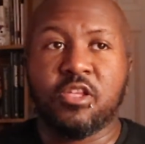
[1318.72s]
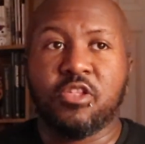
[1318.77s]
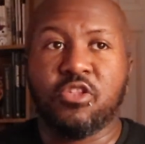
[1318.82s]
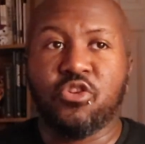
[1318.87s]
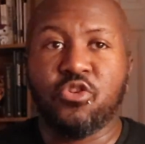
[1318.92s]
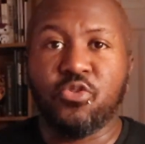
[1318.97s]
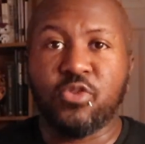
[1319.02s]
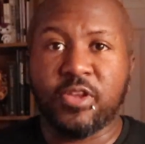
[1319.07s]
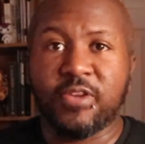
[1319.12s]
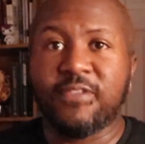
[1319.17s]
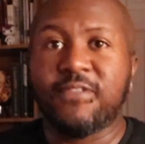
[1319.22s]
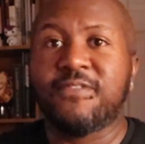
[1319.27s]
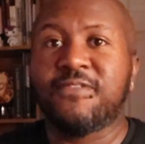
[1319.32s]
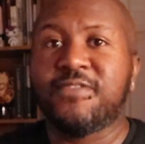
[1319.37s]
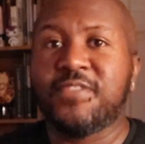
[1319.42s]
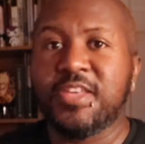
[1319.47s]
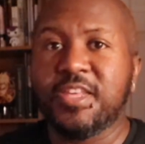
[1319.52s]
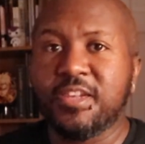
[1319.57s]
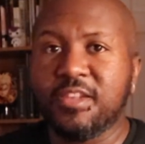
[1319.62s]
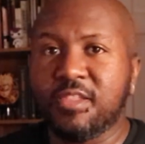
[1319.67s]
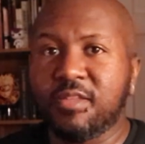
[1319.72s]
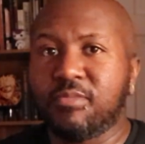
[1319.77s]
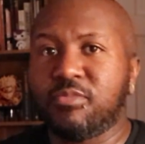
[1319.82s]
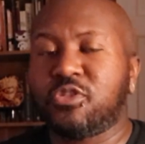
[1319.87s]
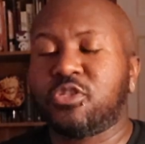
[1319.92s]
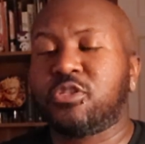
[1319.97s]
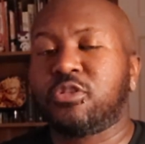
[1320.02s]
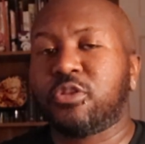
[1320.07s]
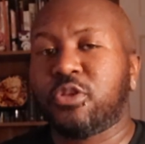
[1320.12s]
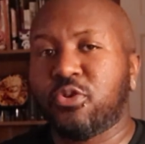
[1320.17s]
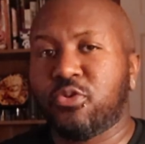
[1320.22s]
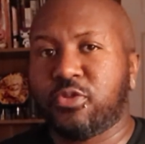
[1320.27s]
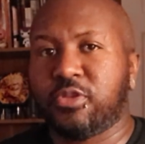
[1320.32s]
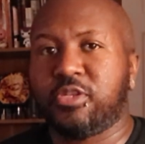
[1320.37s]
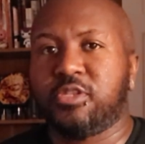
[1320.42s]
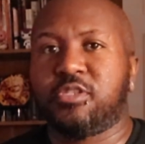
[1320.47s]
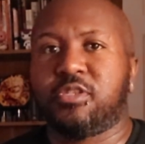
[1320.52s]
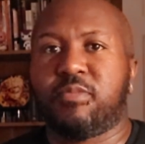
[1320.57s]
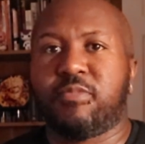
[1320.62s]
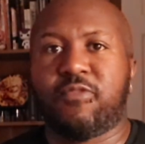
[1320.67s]
you can feed them
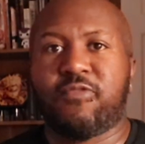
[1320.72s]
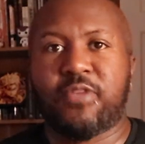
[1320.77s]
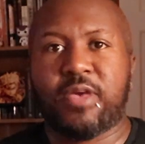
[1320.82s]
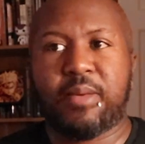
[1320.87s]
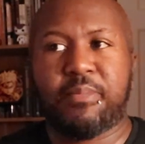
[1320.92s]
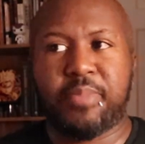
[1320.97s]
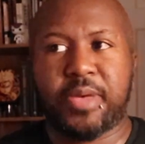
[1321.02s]
slowly some of that